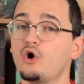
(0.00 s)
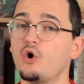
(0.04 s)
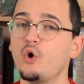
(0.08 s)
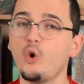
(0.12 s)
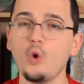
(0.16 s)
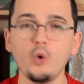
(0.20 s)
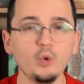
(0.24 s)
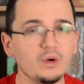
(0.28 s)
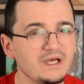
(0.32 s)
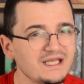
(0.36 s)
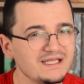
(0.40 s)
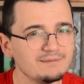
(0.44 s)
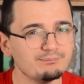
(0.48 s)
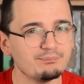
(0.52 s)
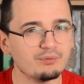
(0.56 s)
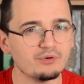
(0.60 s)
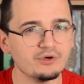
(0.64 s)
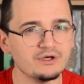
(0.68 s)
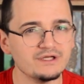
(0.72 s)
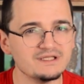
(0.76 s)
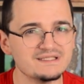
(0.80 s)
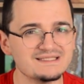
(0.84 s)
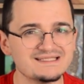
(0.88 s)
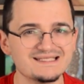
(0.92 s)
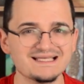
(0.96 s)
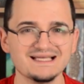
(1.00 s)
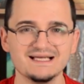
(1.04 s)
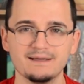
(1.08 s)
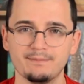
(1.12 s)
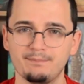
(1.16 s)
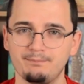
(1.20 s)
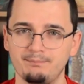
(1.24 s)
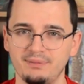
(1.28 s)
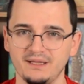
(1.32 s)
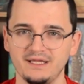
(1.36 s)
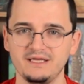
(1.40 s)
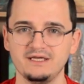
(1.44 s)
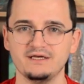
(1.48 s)
only points a
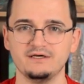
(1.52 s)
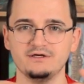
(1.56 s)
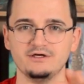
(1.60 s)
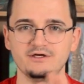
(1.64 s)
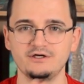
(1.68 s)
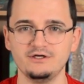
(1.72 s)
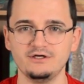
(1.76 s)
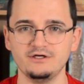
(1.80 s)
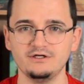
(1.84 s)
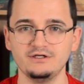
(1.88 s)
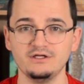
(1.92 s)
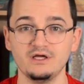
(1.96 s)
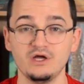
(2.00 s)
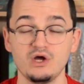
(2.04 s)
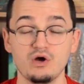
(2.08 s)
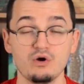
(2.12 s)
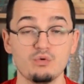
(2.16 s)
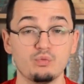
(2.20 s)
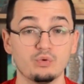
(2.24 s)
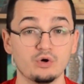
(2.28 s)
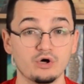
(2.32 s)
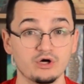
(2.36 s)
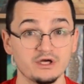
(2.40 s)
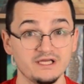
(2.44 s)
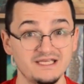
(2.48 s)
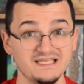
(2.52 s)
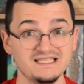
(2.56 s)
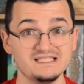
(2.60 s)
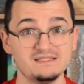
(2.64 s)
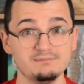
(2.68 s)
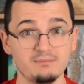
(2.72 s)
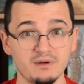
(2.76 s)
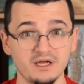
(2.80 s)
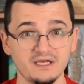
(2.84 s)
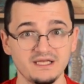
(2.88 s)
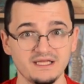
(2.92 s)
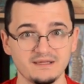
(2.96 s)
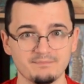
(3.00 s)
player earned were his
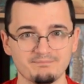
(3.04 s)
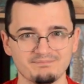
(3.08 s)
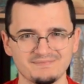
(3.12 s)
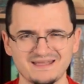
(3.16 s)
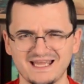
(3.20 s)
money,